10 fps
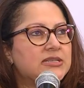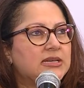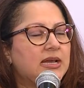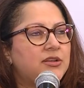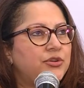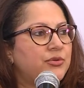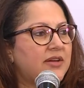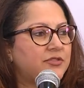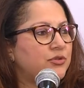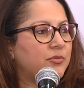Again, you have
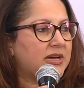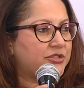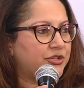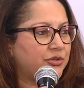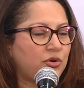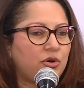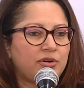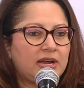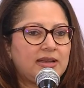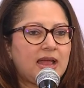to go back to your core,
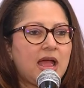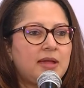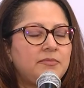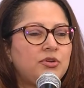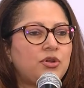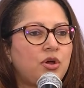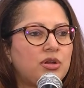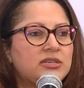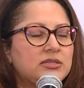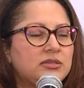right? I'm
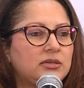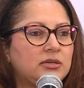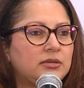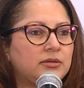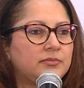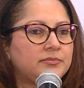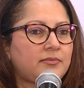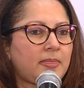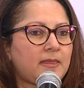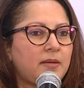not
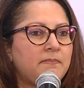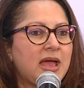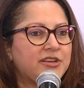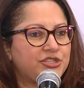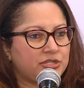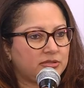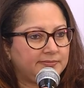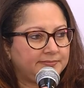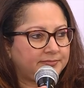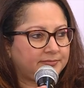a manager.
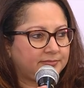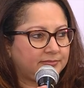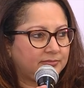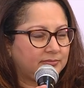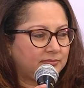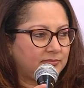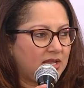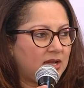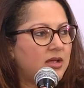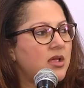
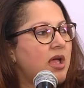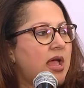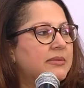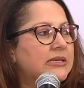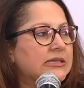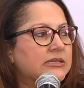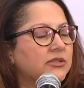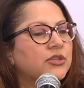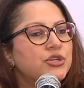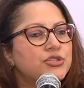Yeah, I'm a leader.
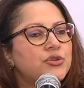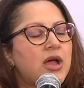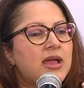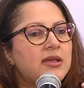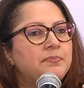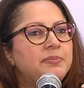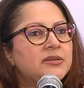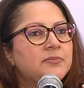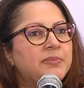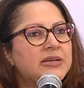So I
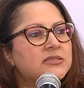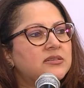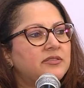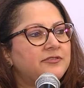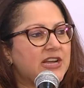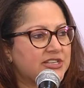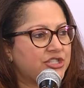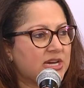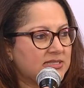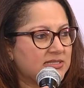build better
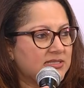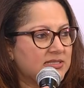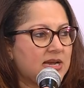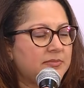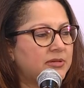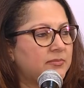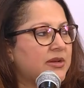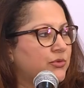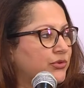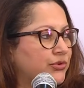franchises than I build my
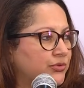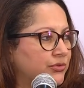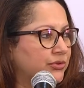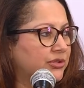own schools.